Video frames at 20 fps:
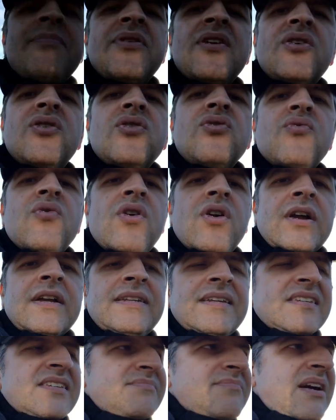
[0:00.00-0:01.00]
up the good
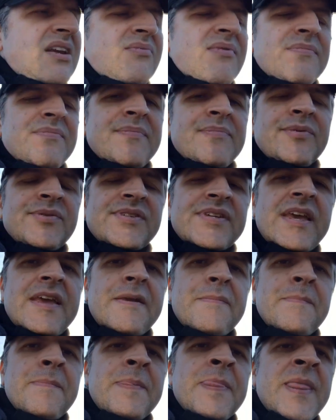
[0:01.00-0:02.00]
work. It doesn't matter what people
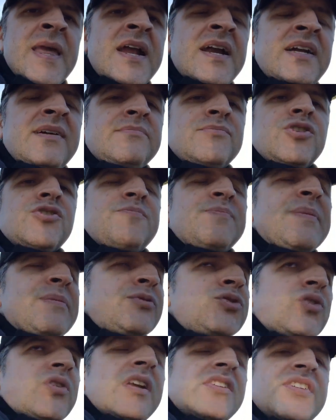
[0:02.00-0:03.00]
say, because
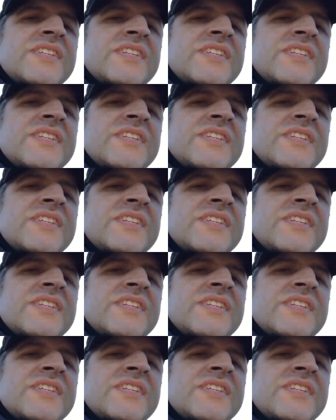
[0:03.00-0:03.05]
people don't